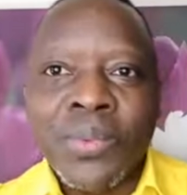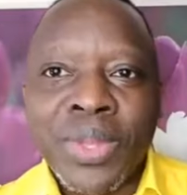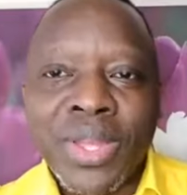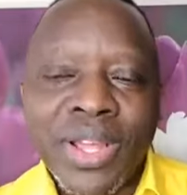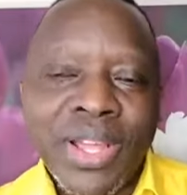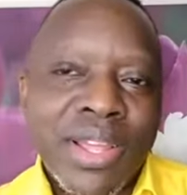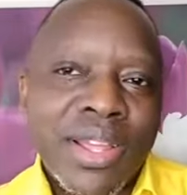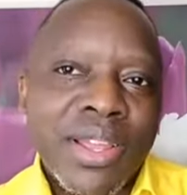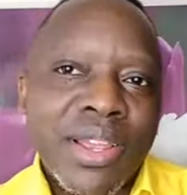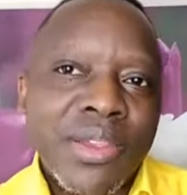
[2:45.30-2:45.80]

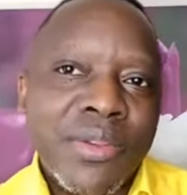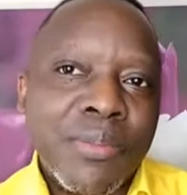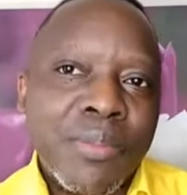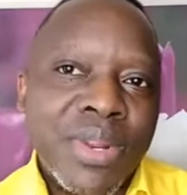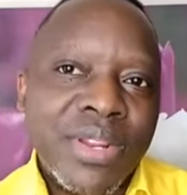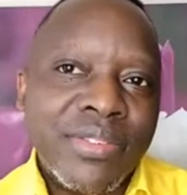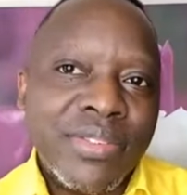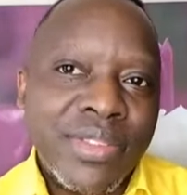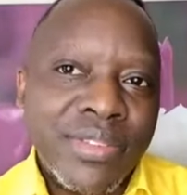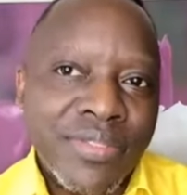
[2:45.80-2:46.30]
We are
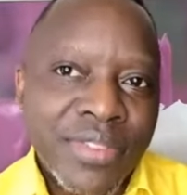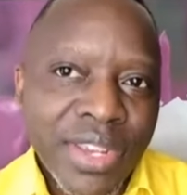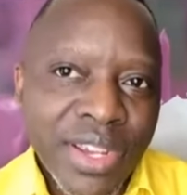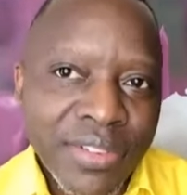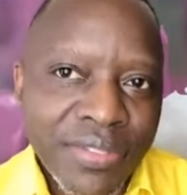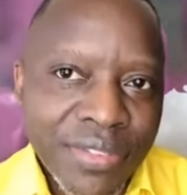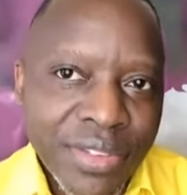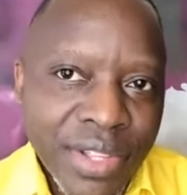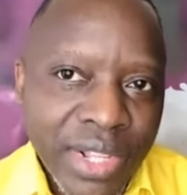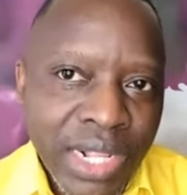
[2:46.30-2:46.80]
Humanist
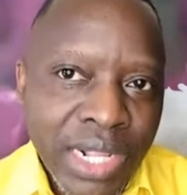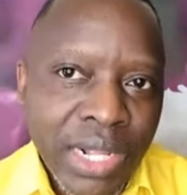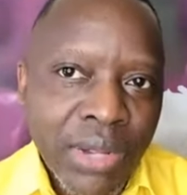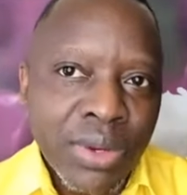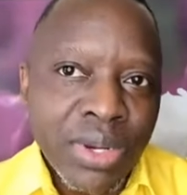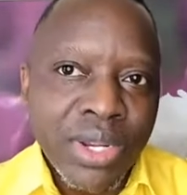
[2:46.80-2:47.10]
TV Africa.